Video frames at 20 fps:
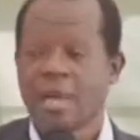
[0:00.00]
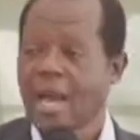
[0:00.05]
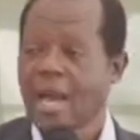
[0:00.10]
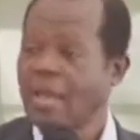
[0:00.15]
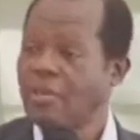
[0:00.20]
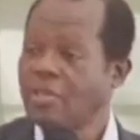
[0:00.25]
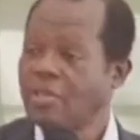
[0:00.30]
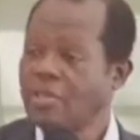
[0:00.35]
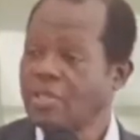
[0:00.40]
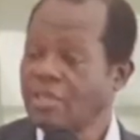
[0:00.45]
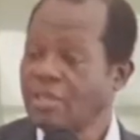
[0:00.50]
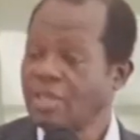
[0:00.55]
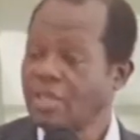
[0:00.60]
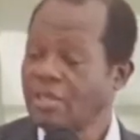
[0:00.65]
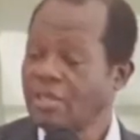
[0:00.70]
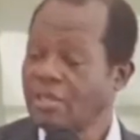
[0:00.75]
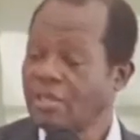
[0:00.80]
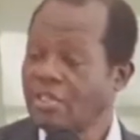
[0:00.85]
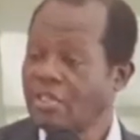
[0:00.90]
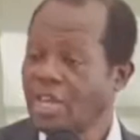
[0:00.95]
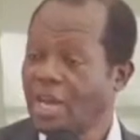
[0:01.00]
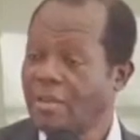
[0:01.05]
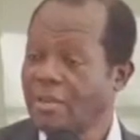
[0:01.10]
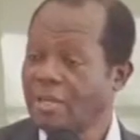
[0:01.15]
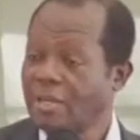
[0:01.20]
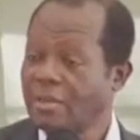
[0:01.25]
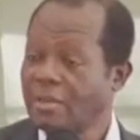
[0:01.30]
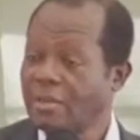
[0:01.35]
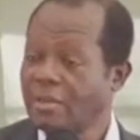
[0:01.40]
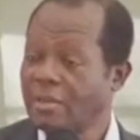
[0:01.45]
IBC
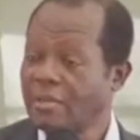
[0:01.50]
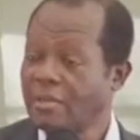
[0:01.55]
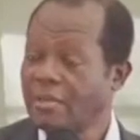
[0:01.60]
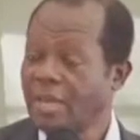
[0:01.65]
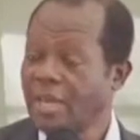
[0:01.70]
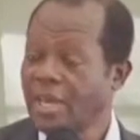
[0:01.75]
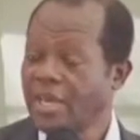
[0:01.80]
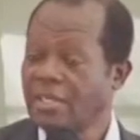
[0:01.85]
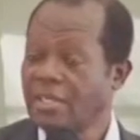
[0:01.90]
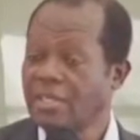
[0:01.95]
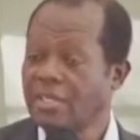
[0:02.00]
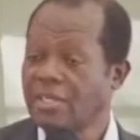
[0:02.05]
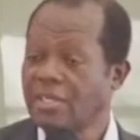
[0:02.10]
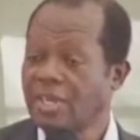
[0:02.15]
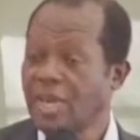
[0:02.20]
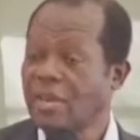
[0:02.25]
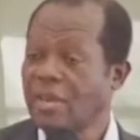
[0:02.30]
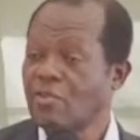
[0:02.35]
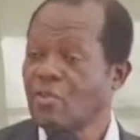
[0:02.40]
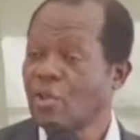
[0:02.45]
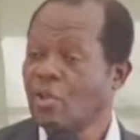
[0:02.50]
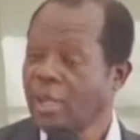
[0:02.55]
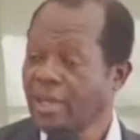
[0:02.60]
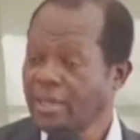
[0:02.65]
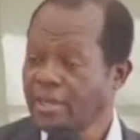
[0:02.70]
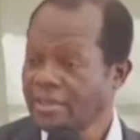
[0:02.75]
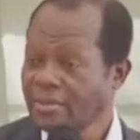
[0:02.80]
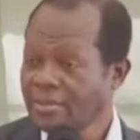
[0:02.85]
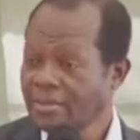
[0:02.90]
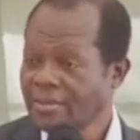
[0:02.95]
chairman made a
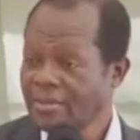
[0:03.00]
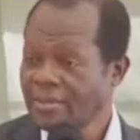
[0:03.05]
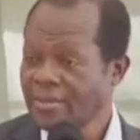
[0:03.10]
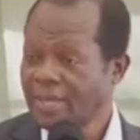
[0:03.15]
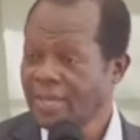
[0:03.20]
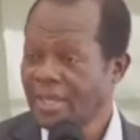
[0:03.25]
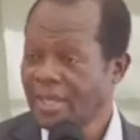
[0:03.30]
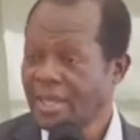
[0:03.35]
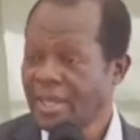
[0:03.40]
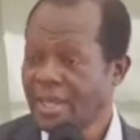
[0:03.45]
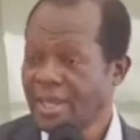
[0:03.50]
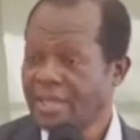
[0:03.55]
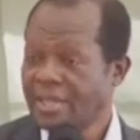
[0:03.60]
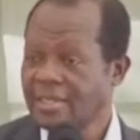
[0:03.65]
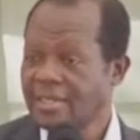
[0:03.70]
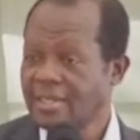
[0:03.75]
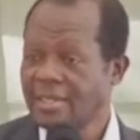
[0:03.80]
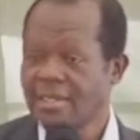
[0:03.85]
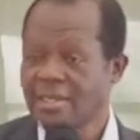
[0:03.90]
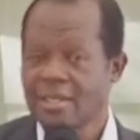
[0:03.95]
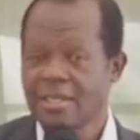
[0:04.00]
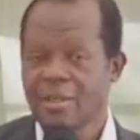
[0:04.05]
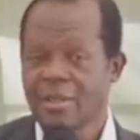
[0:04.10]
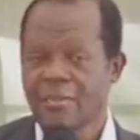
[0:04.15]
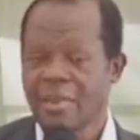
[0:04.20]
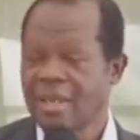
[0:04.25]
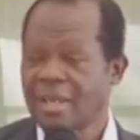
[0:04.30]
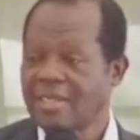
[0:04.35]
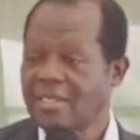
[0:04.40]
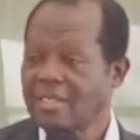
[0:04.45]
ruling that
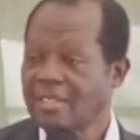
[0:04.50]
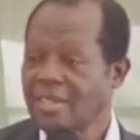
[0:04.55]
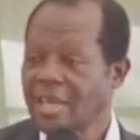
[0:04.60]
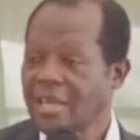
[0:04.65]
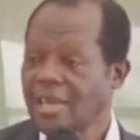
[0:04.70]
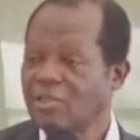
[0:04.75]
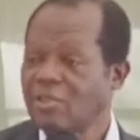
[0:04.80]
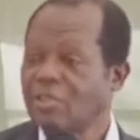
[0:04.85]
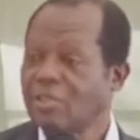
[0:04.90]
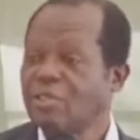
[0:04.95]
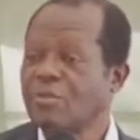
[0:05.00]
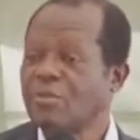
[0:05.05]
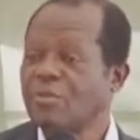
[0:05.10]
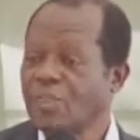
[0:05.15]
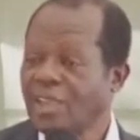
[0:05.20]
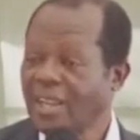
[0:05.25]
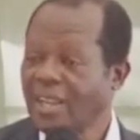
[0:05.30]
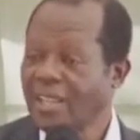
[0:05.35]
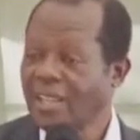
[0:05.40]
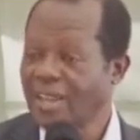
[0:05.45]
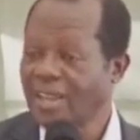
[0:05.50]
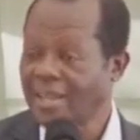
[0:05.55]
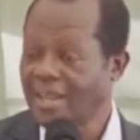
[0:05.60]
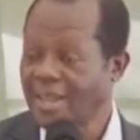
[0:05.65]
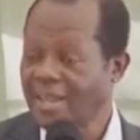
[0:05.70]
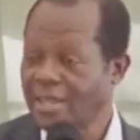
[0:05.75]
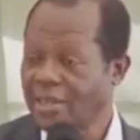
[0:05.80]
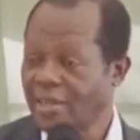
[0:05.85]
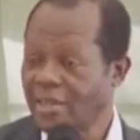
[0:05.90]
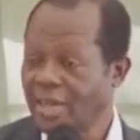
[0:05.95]
the parties had to reveal their
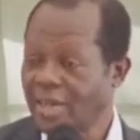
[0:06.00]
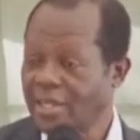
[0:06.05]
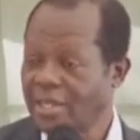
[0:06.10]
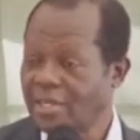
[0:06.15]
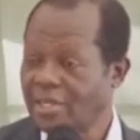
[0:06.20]
running